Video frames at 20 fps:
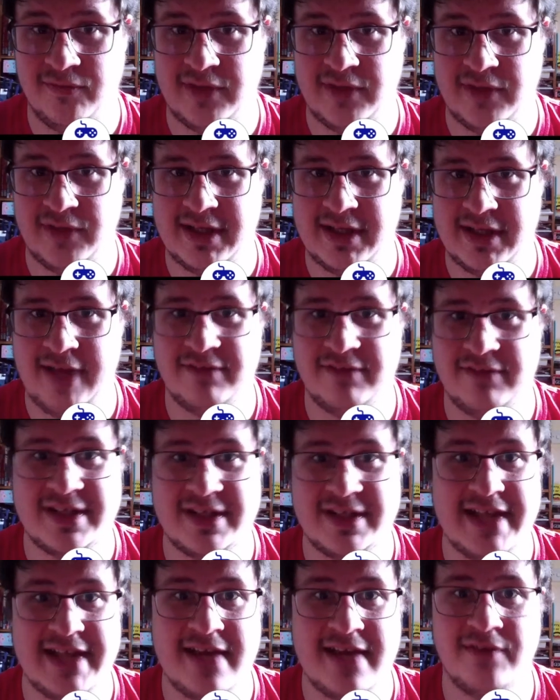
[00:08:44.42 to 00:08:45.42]
and for the
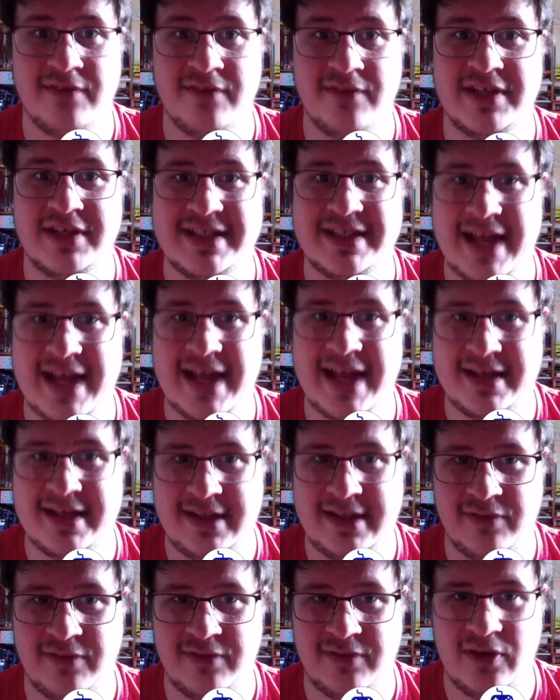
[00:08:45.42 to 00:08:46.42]
sake of the sanity of
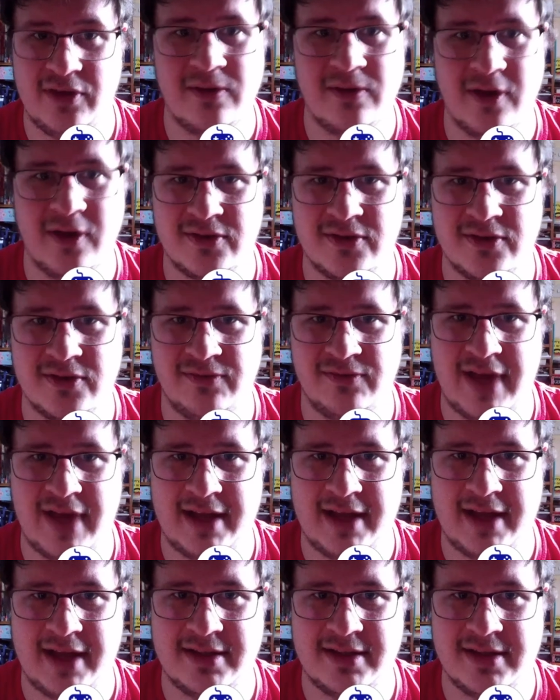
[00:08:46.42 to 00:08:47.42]
the Newcastle
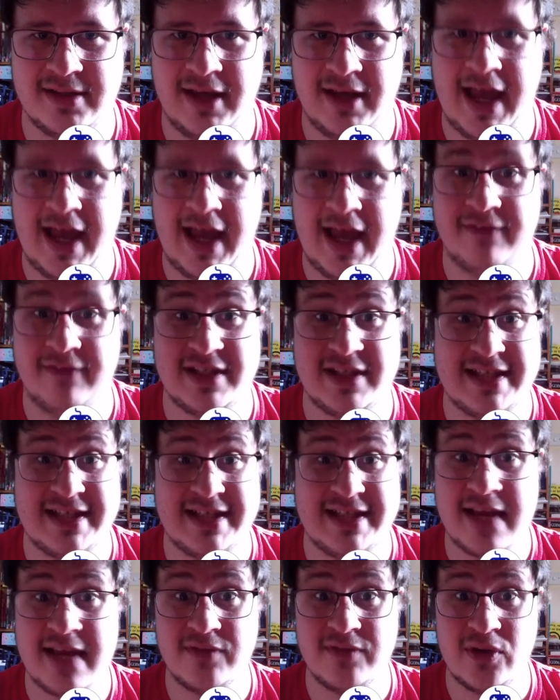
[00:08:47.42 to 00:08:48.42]
fans, and for the sake
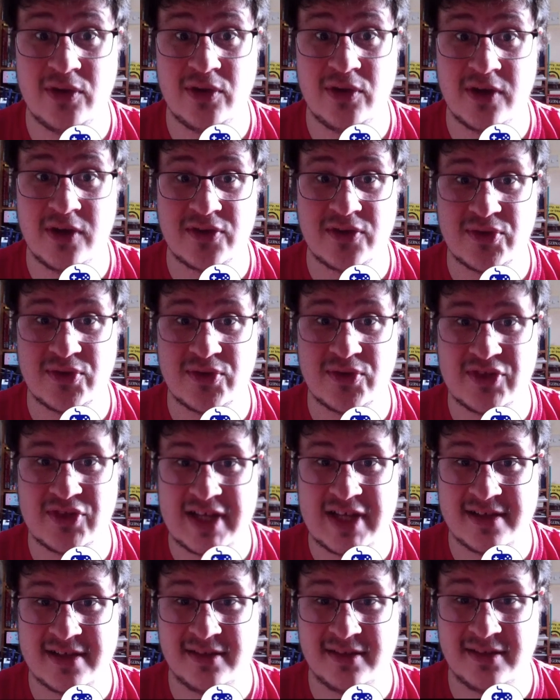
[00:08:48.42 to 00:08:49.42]
of Newcastle's
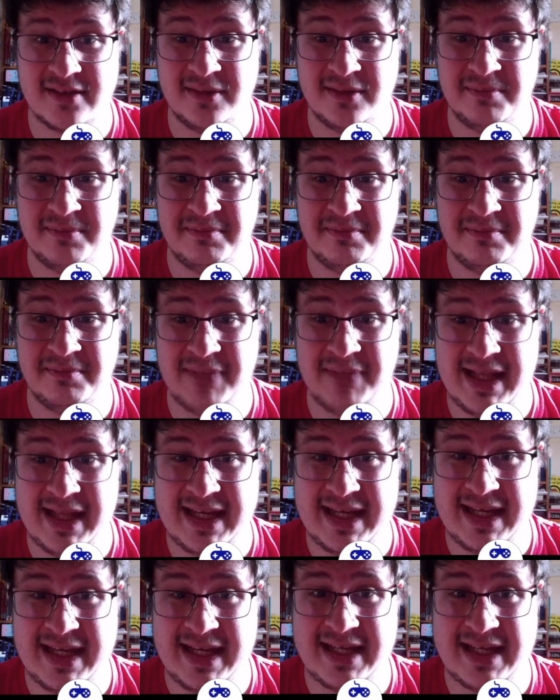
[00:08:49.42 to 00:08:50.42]
season,
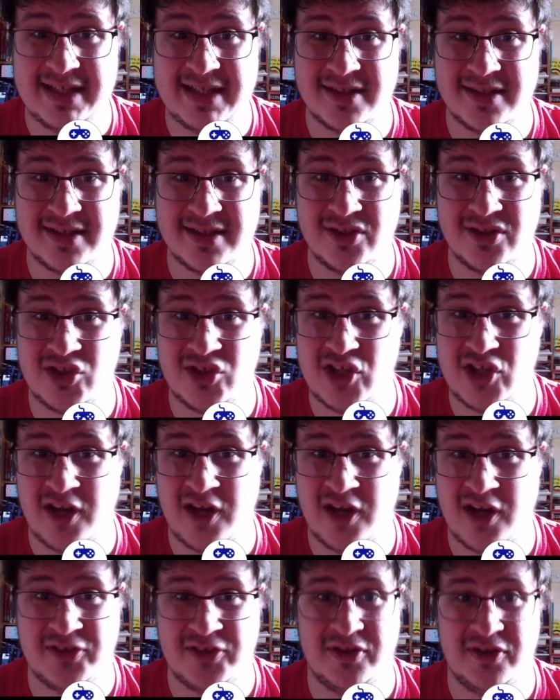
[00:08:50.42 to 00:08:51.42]
please
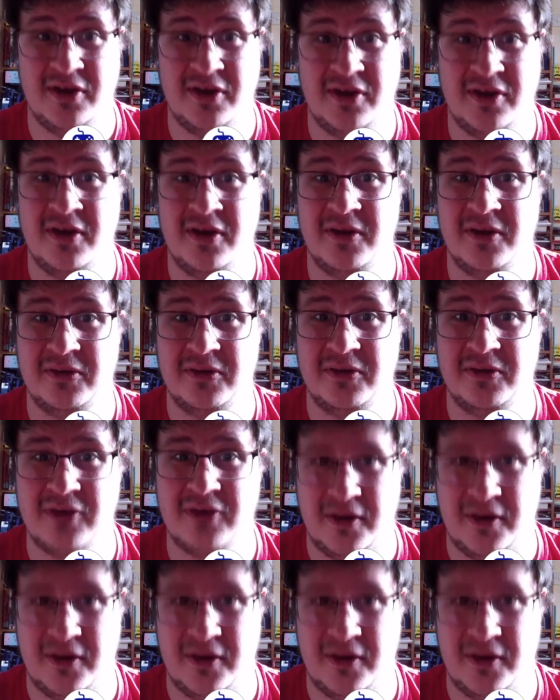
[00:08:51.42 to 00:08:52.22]
just go.